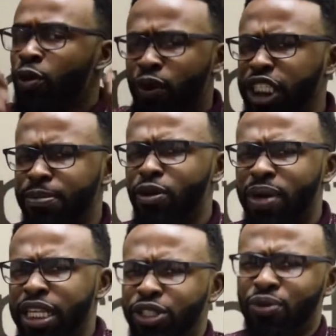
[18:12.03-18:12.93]
We should be
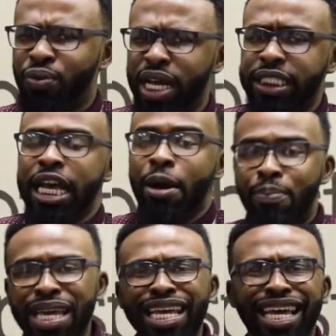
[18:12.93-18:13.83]
willing to risk
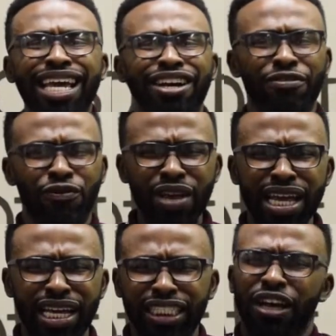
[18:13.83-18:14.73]
being
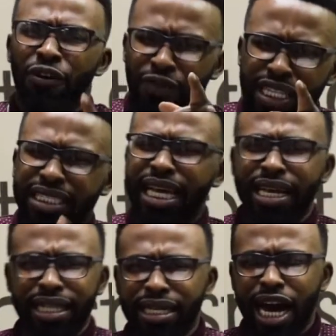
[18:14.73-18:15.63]
inconvenienced for the sake
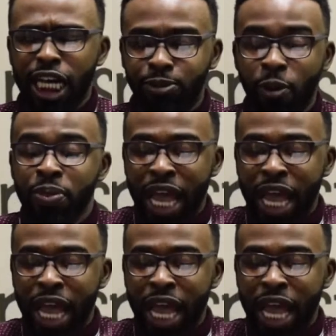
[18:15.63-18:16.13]
of the gospel.